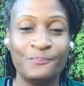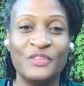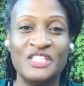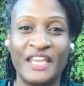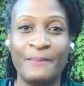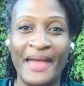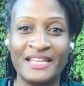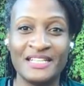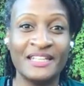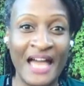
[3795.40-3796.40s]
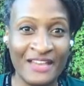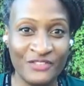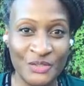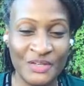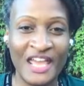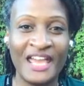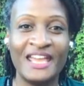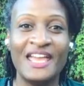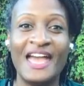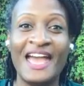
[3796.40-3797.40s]
She came back and did a live
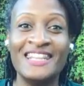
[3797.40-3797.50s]
Q&A,